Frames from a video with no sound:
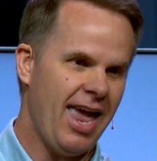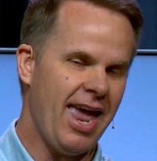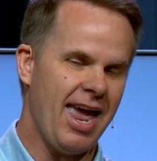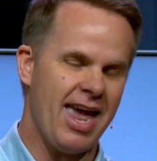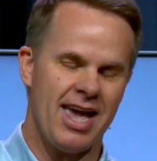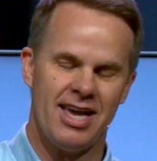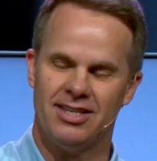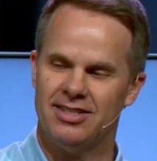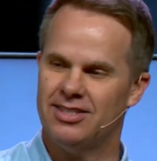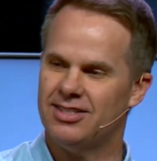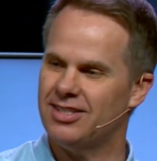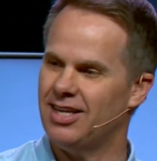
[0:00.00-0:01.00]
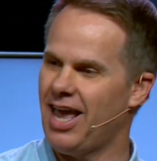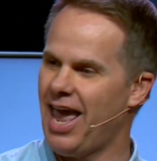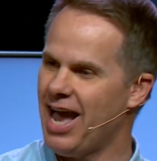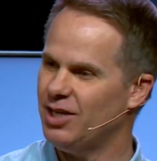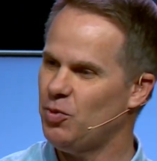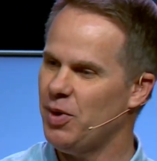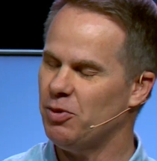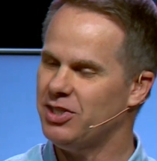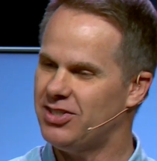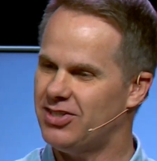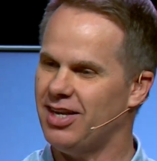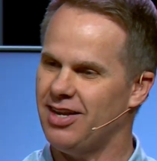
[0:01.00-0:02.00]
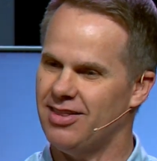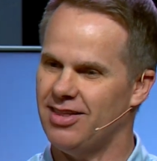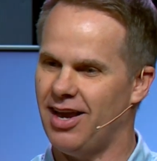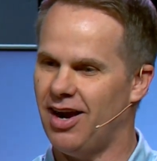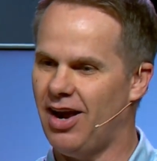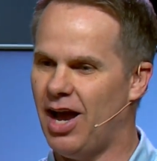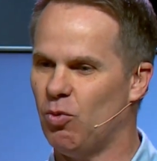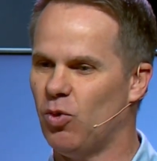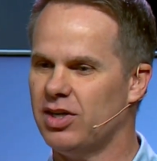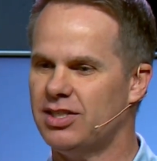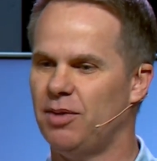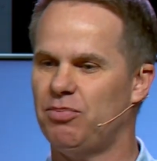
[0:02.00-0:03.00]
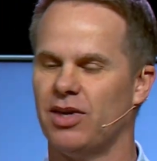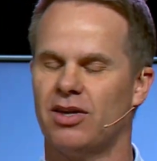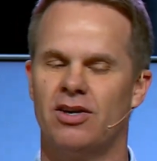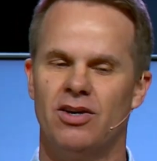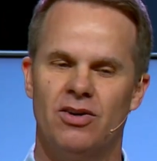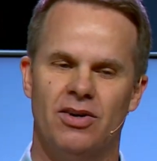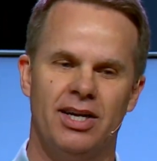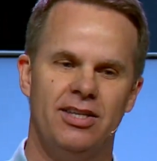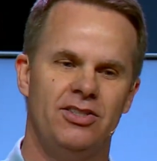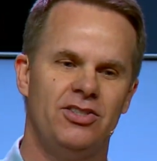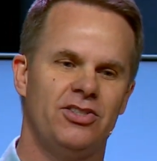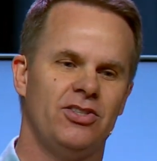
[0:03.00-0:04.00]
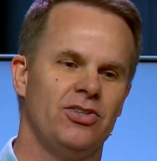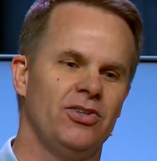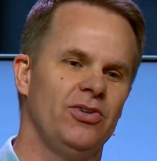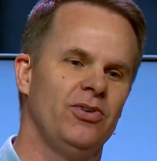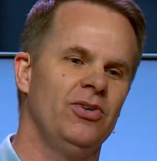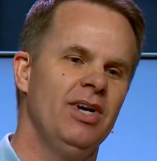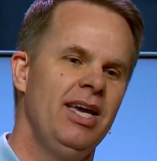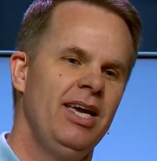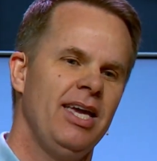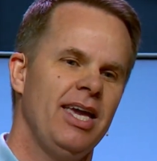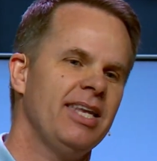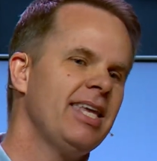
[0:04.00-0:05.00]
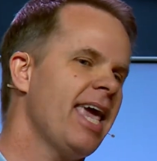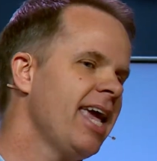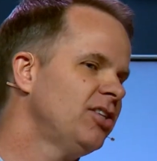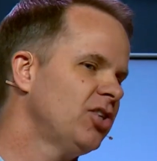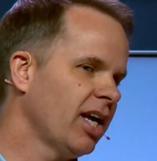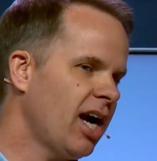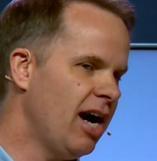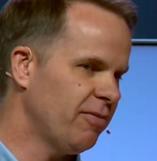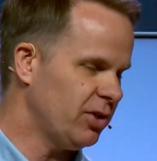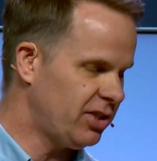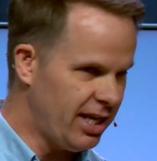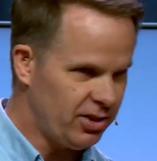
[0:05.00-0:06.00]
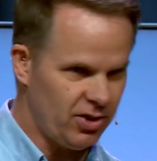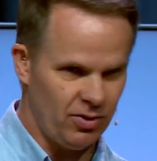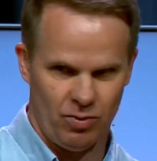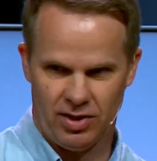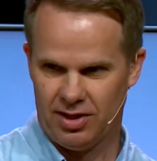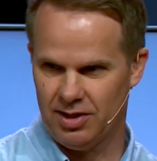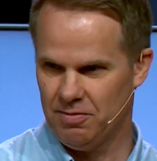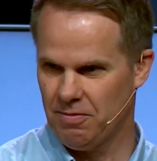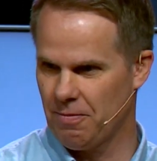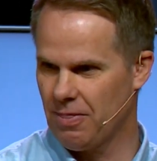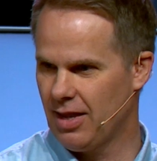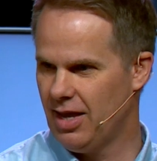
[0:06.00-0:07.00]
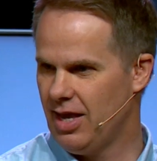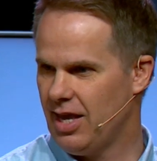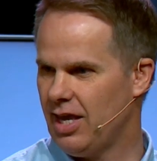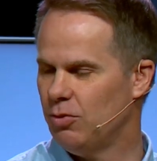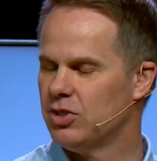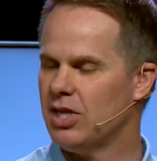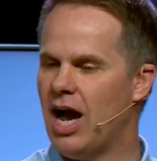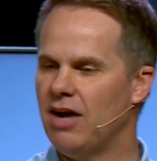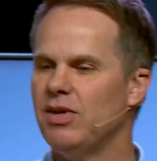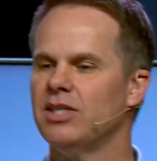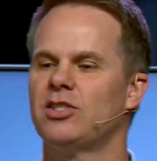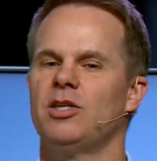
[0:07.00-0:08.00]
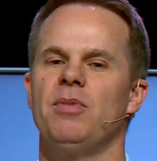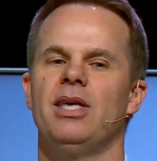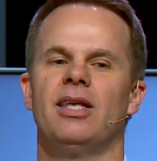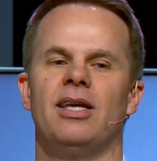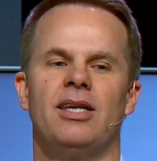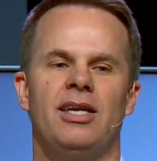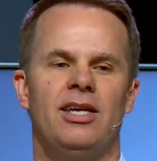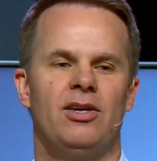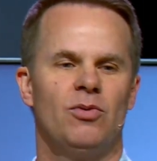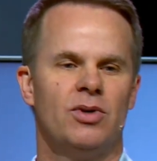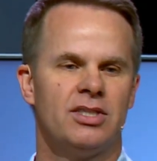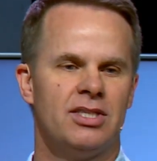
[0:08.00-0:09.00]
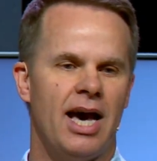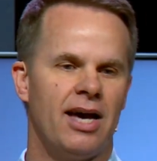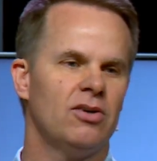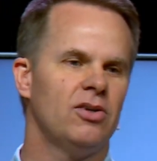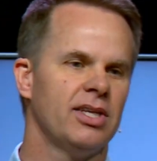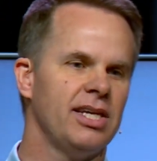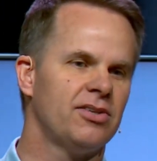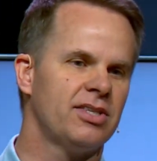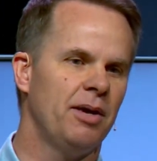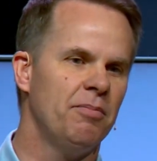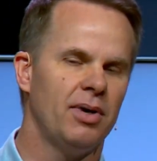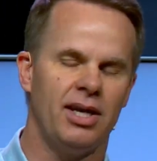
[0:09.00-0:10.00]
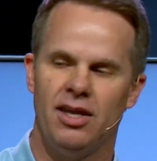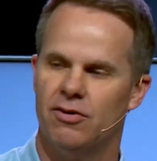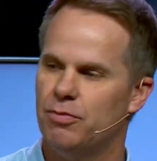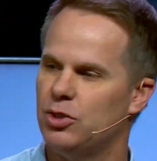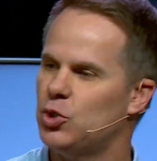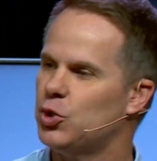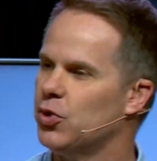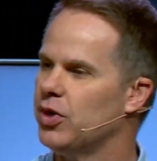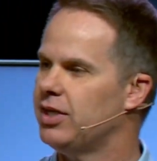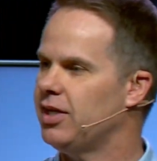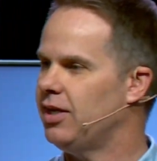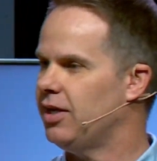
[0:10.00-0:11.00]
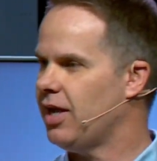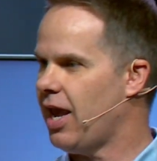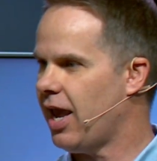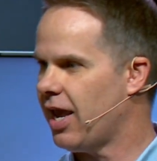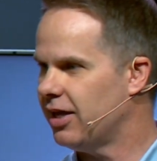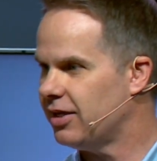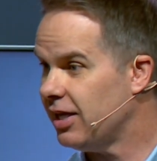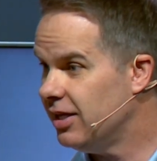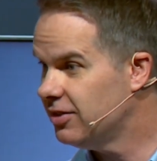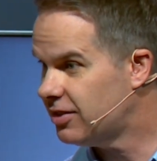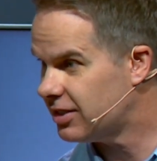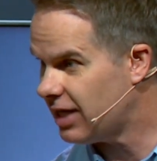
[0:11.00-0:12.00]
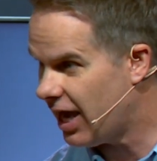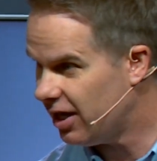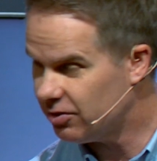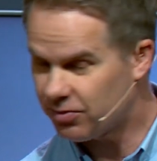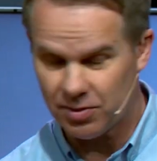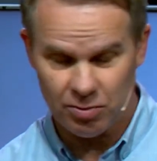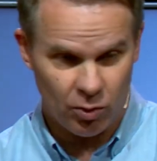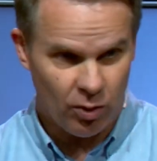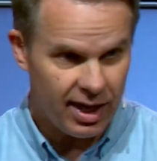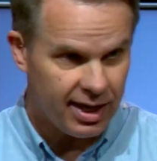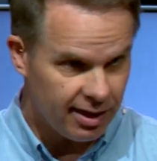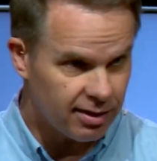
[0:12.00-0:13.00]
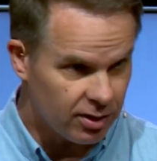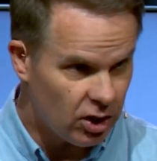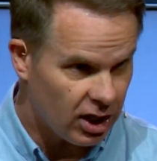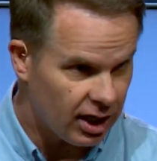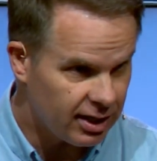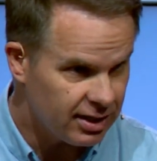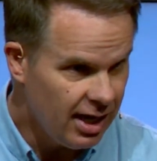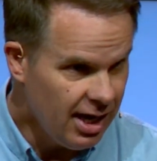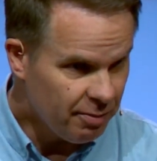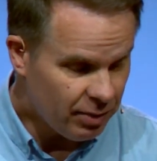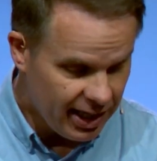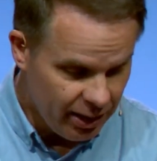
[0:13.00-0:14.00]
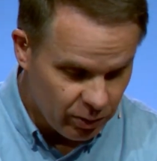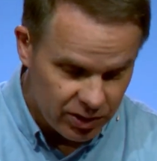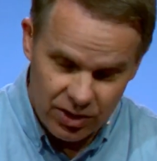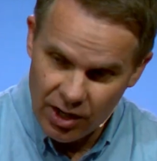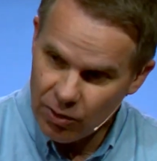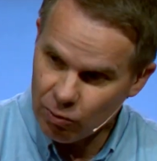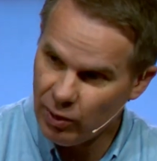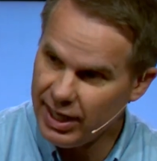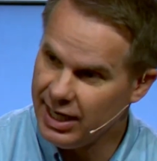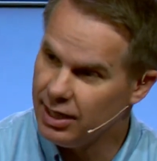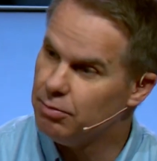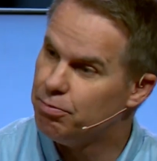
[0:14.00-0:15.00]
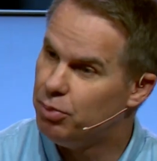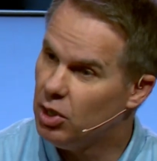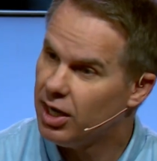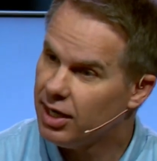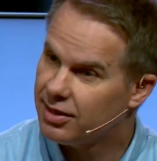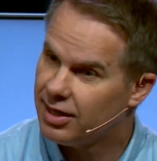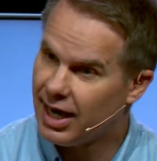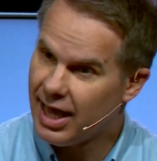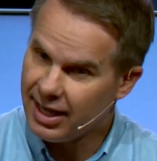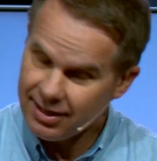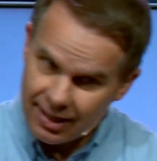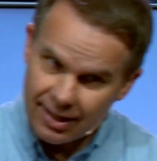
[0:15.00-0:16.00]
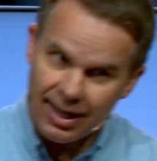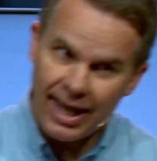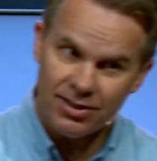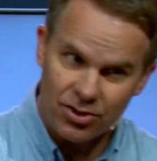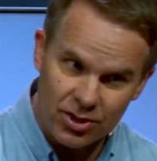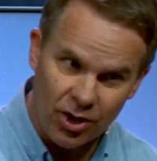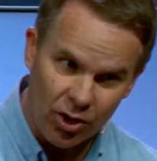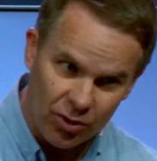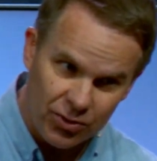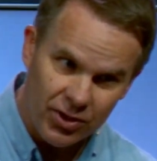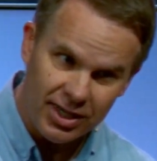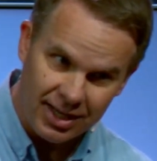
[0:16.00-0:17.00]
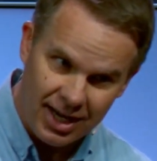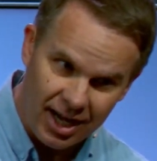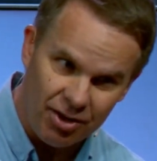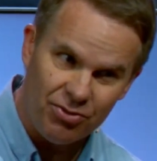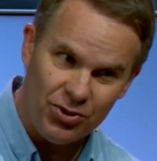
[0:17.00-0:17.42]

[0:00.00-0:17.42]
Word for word: And as we were sitting there, I worked up the courage to engage in a conversation with them it was obvious to me that he was not only somebody of maturity and insight from the way he looked, but he was reading a book that I glanced over and caught a